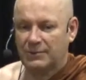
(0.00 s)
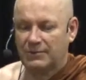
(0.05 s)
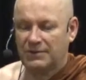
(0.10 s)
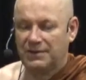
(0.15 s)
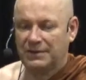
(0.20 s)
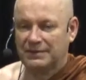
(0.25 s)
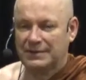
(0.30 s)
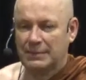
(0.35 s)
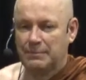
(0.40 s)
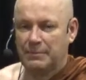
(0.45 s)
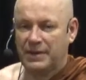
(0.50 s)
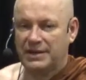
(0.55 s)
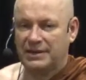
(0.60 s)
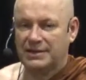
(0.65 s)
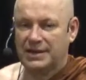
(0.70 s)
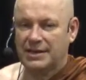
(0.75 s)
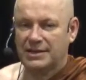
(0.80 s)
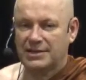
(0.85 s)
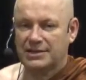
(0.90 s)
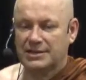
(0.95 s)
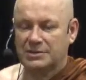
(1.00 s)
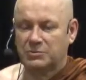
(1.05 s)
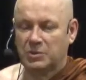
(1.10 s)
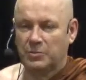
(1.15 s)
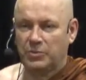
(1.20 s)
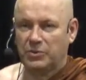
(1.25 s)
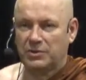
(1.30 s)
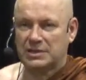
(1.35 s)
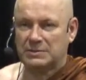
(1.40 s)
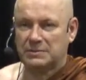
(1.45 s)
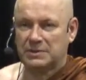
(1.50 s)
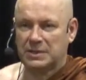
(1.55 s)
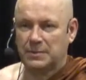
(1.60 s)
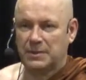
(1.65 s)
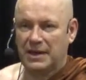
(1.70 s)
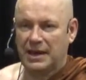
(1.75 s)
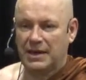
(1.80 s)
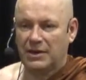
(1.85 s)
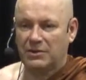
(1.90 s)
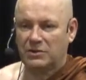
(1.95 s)
We think that meditation is what Buddhism is
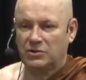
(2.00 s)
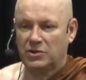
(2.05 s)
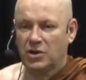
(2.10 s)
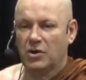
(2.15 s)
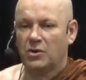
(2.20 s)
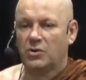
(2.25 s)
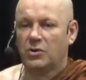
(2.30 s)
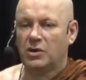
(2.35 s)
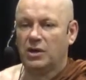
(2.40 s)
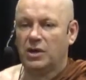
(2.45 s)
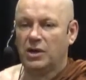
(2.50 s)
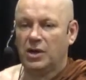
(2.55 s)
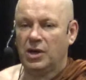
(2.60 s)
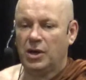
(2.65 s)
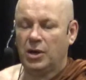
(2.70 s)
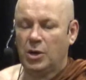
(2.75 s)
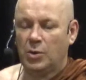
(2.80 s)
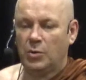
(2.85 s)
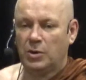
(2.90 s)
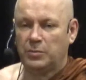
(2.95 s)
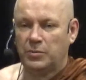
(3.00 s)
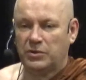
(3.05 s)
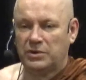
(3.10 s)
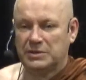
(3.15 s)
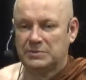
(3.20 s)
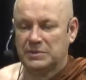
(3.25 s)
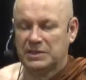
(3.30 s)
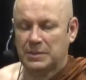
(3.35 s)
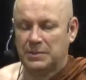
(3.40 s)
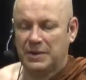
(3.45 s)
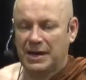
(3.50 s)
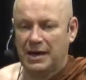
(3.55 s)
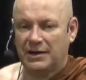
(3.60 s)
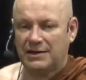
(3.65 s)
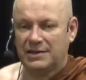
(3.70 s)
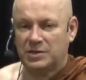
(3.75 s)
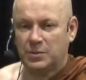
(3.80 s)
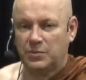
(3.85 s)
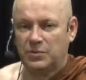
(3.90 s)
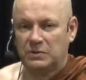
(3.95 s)
about. No, what Buddhism is
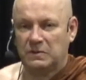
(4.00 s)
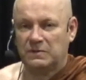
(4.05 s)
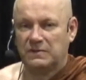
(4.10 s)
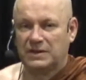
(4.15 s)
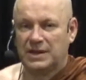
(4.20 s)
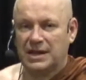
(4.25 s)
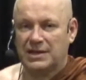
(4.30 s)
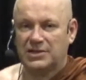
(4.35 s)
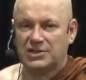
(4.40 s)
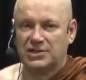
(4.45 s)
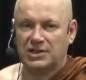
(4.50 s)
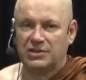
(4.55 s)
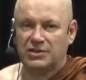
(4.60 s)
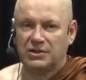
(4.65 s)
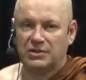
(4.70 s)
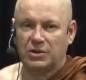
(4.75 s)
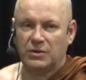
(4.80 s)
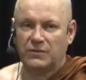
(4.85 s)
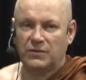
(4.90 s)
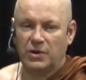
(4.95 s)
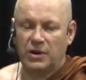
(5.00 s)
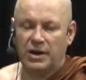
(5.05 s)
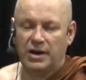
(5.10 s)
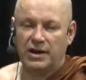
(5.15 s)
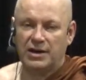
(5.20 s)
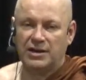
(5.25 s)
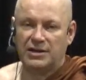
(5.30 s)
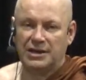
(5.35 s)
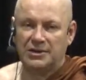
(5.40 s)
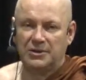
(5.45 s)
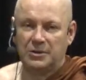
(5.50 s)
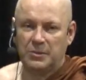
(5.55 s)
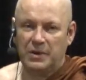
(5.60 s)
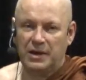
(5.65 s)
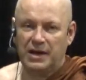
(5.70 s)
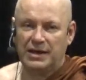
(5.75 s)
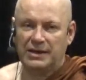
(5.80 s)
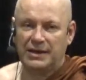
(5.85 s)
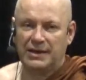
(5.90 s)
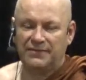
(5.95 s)
about is a purification of your heart and your
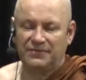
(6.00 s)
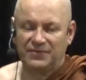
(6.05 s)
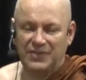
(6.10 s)
mind.